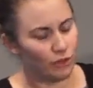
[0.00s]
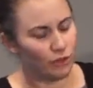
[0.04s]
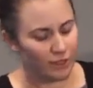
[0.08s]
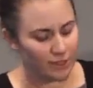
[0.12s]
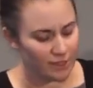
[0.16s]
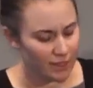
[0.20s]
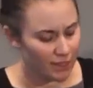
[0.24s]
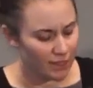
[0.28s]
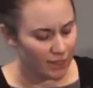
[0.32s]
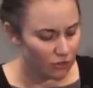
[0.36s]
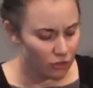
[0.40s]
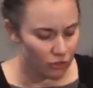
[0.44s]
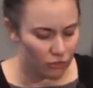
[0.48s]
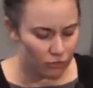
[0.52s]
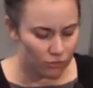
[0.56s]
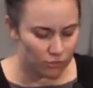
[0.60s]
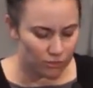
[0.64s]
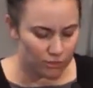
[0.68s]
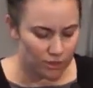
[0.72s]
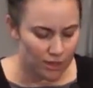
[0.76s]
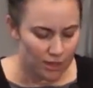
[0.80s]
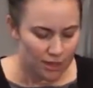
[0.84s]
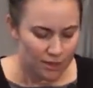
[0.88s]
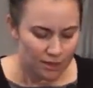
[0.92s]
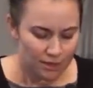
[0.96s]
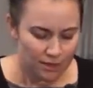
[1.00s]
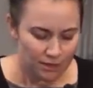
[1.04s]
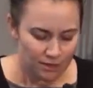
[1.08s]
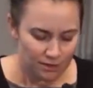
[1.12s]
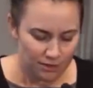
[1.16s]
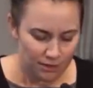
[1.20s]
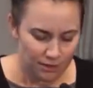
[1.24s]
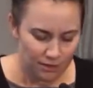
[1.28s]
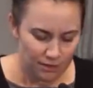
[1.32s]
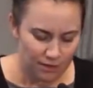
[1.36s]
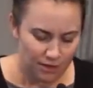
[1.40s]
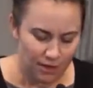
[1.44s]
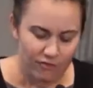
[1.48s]
And
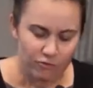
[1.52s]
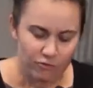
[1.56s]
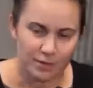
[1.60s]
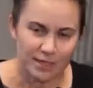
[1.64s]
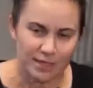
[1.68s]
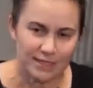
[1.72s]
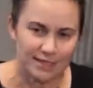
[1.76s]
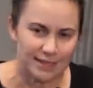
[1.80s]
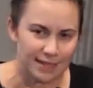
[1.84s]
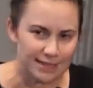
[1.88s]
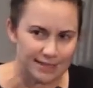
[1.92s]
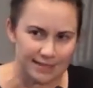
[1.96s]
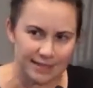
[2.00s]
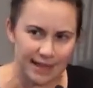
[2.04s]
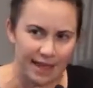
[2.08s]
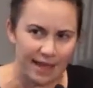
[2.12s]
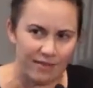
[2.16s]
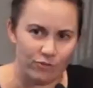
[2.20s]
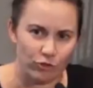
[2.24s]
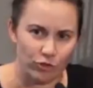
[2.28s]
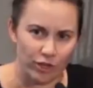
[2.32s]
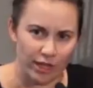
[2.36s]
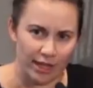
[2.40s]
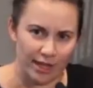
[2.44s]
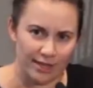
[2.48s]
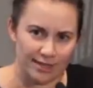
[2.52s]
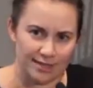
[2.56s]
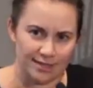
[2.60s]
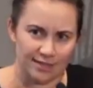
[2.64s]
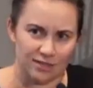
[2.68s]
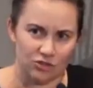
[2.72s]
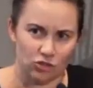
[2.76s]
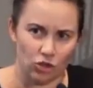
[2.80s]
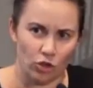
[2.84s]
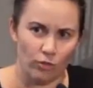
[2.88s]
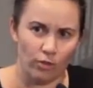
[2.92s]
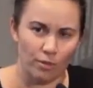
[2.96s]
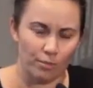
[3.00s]
government doesn't have all the answers, and
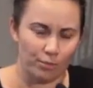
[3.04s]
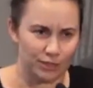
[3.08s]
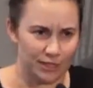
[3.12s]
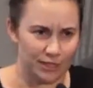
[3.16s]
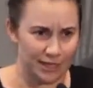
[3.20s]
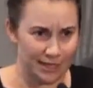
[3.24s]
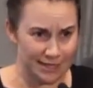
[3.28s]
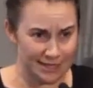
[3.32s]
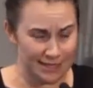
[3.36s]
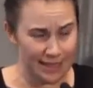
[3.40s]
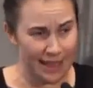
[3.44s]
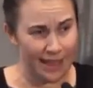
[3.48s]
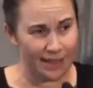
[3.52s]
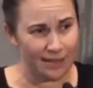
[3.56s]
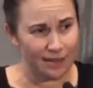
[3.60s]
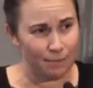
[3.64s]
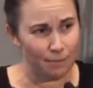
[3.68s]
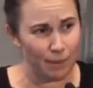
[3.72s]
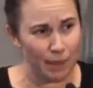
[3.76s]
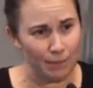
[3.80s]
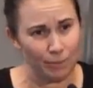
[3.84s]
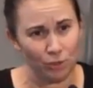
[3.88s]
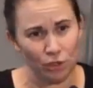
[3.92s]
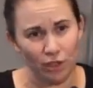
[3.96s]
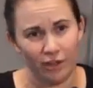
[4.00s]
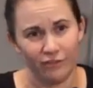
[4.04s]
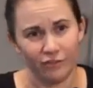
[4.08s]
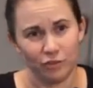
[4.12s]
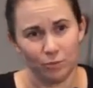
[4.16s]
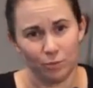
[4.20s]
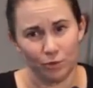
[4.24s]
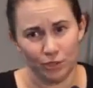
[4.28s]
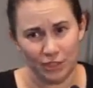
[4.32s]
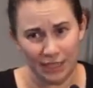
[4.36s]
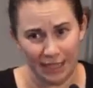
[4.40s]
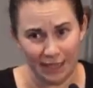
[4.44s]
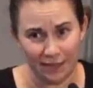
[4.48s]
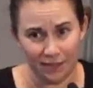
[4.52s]
no one pretends that, and people love to
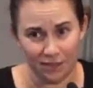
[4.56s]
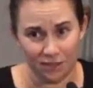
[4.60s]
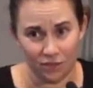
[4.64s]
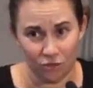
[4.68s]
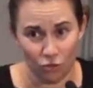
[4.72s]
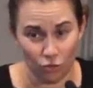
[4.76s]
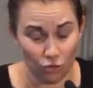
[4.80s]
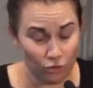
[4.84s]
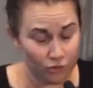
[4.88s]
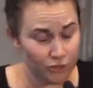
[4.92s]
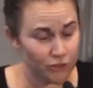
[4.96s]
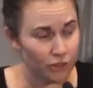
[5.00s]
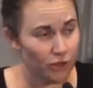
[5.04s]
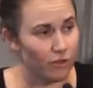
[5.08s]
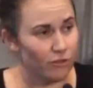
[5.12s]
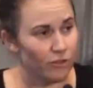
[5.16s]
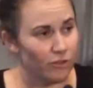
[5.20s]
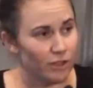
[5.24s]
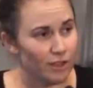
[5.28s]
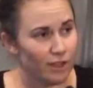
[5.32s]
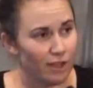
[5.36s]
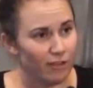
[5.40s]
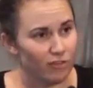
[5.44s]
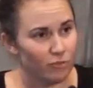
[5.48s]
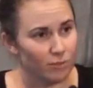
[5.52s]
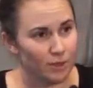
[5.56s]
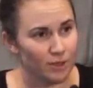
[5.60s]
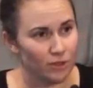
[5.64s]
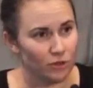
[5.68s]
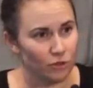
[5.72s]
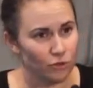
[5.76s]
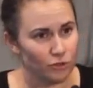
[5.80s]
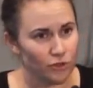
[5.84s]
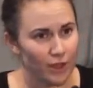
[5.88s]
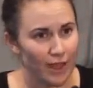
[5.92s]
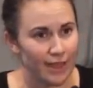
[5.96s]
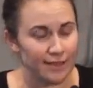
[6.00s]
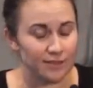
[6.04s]
pretend also that government
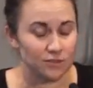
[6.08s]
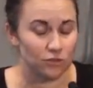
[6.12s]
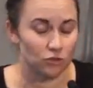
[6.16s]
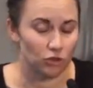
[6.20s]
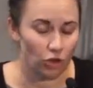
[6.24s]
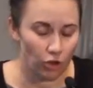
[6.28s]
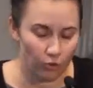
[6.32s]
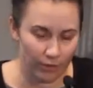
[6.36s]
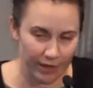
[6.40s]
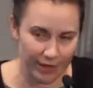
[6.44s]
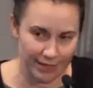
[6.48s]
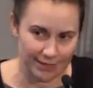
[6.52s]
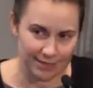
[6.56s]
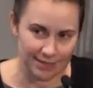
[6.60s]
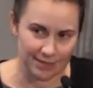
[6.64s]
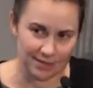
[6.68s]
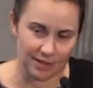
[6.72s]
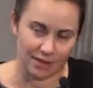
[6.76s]
also has no answers.